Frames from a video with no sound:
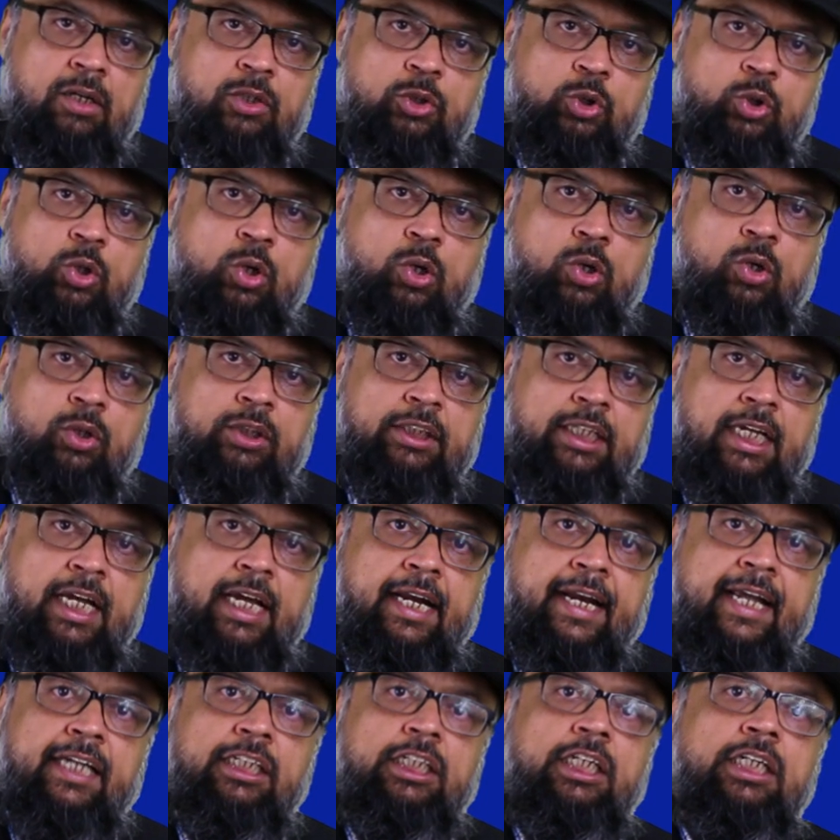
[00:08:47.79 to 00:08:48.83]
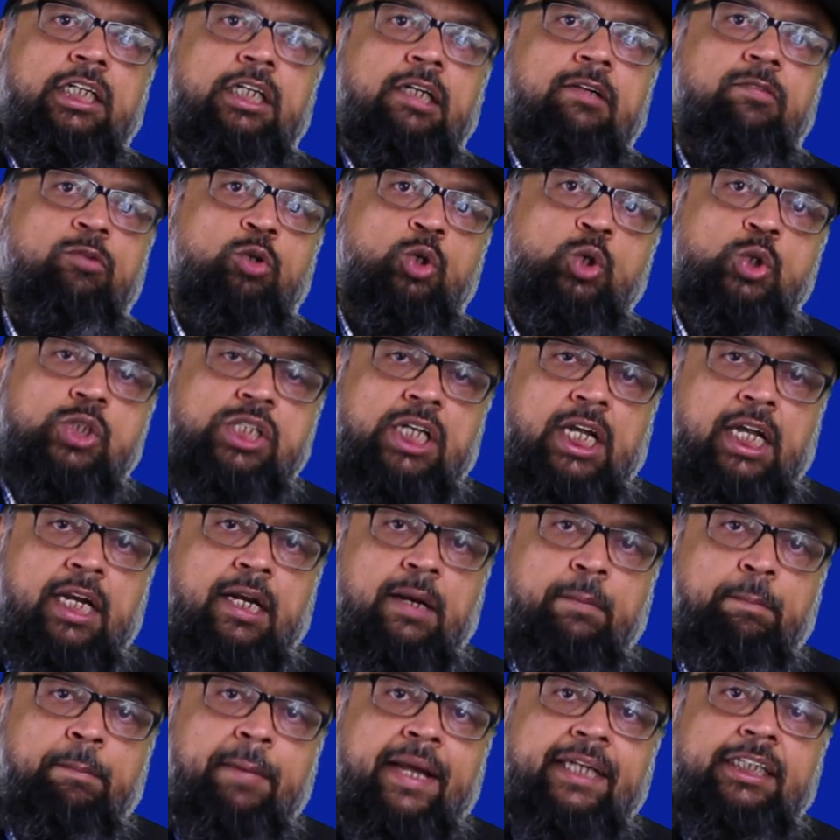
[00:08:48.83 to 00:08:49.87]
So they arrange interviews
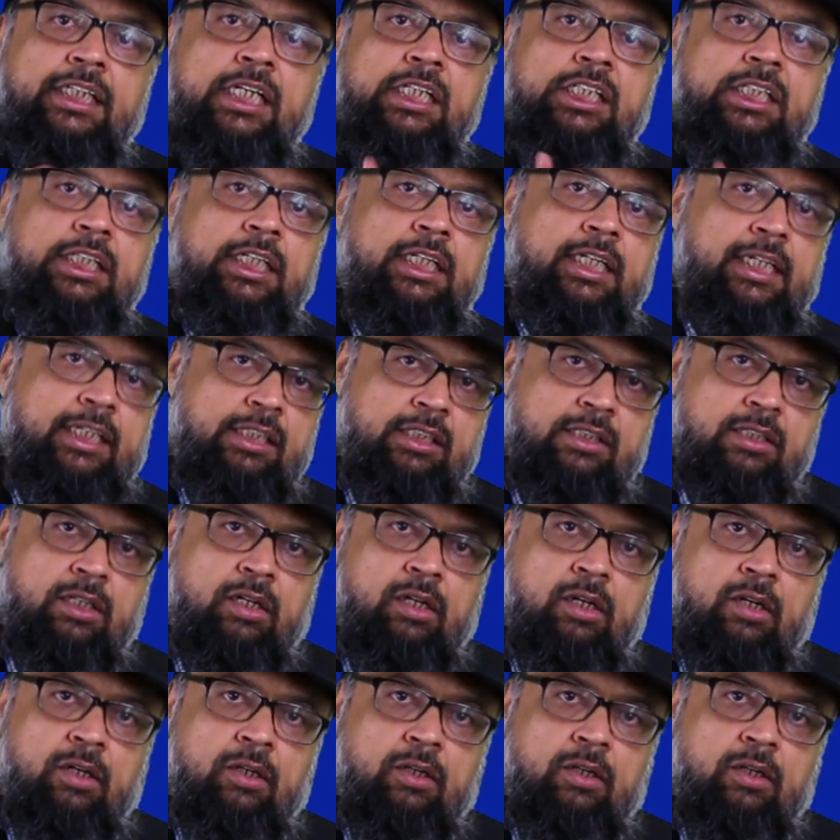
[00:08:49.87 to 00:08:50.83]
in major cities.